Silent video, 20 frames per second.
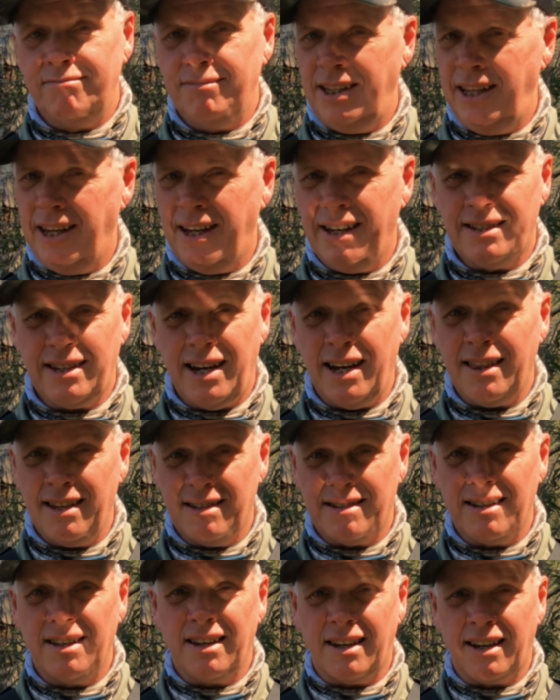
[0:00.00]
You can take
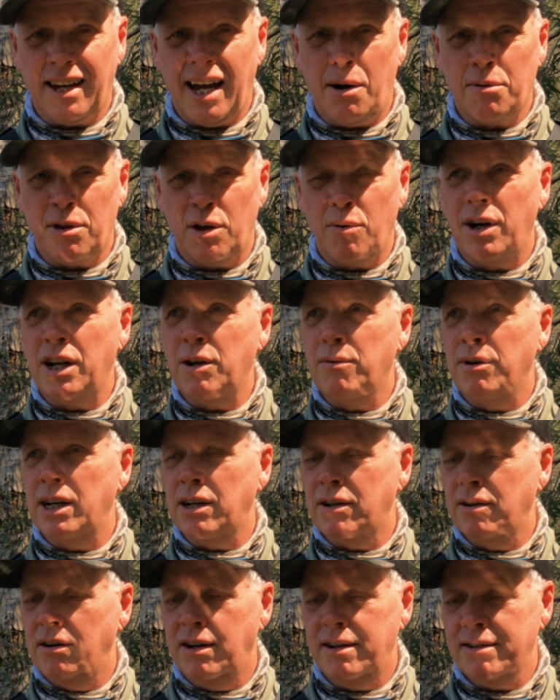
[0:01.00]
this in the car with you
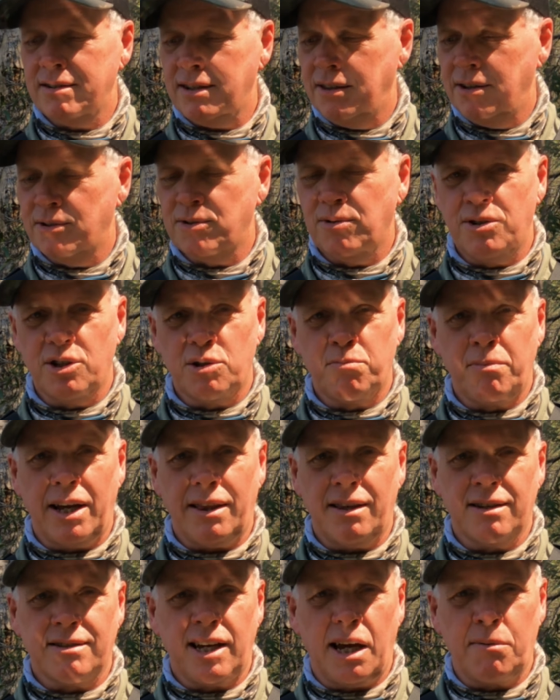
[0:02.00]
anywhere, guys, and this will just
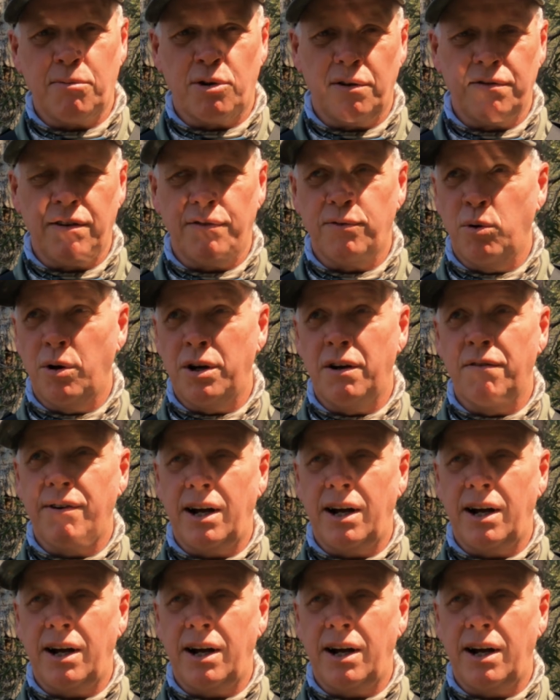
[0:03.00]
make the same coffee for you.